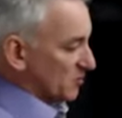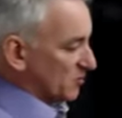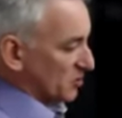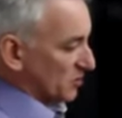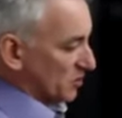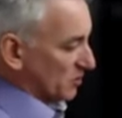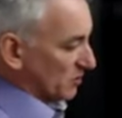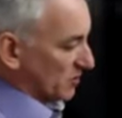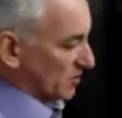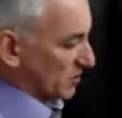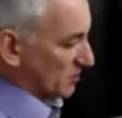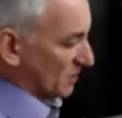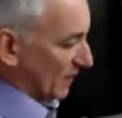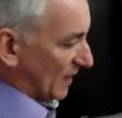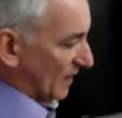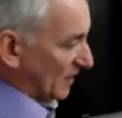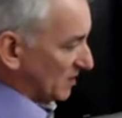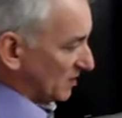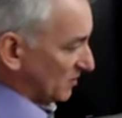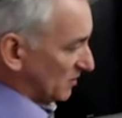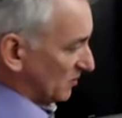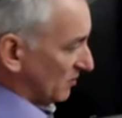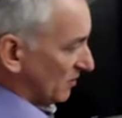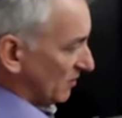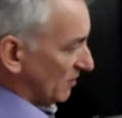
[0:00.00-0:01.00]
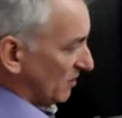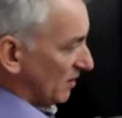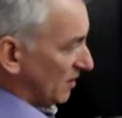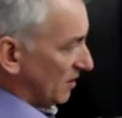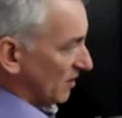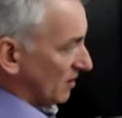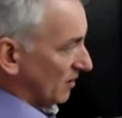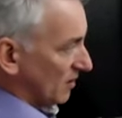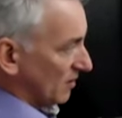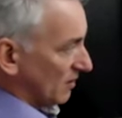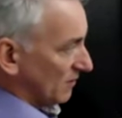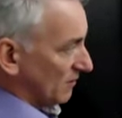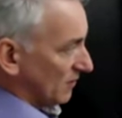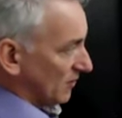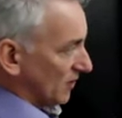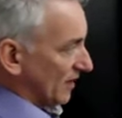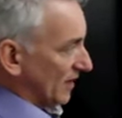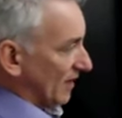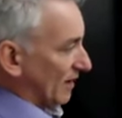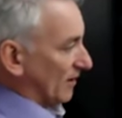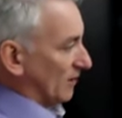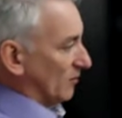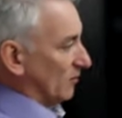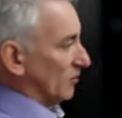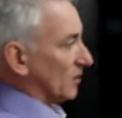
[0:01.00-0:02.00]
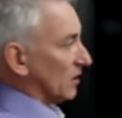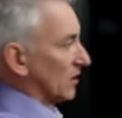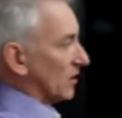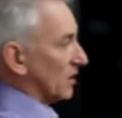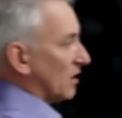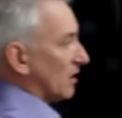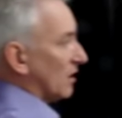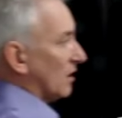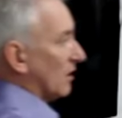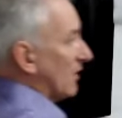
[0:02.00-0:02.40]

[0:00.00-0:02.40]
you're responsible for caring. We're going to call